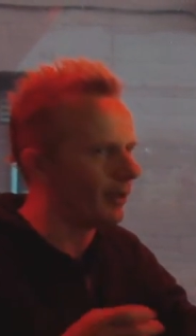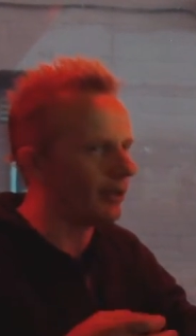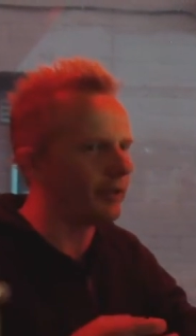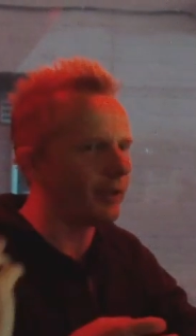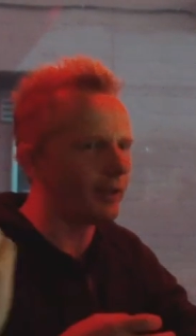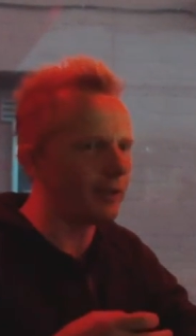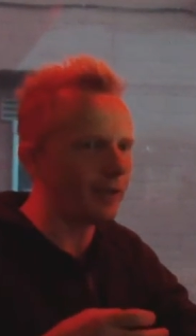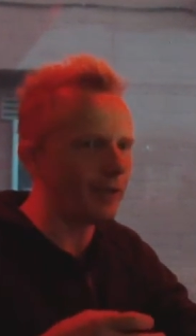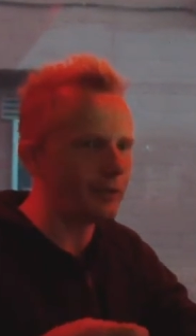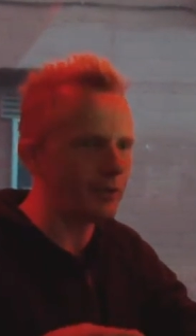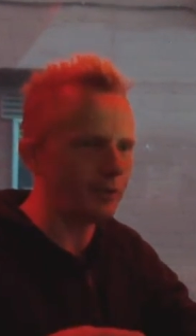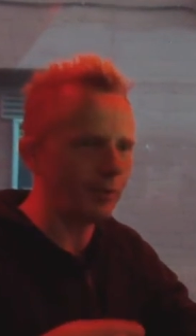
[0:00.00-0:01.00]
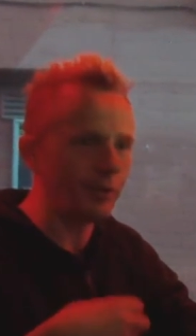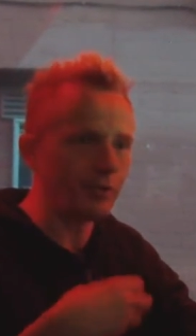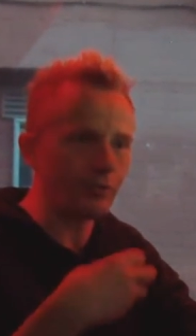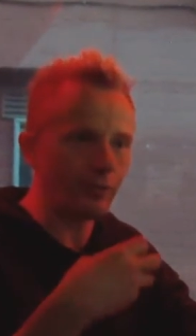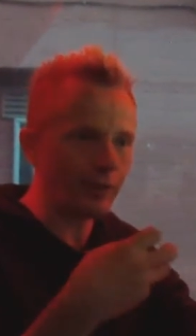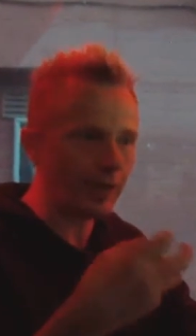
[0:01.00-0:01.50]
And I think the
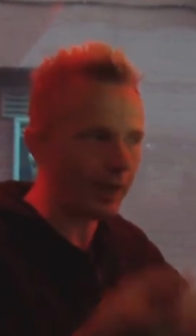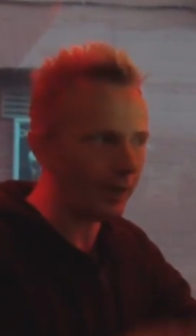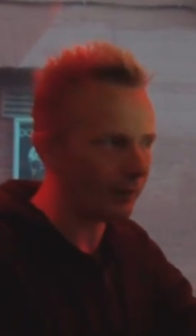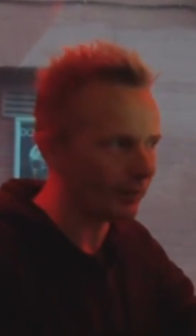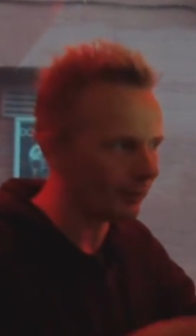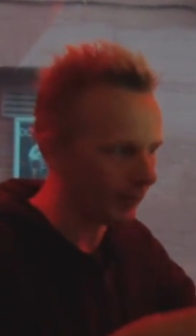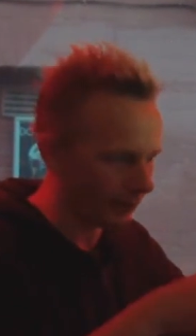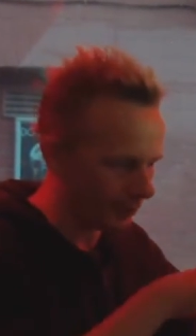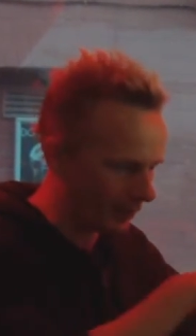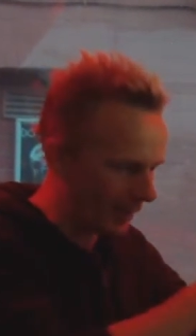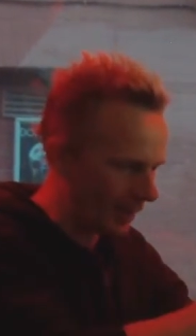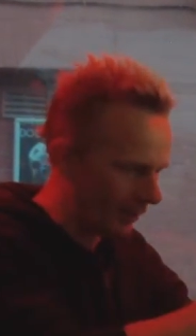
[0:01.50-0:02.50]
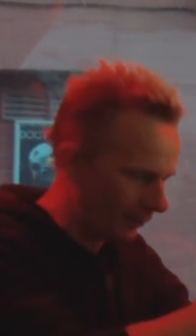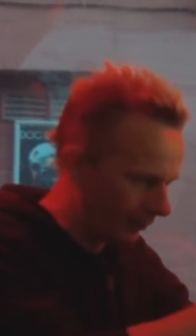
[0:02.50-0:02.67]
anticipation for that album, because of that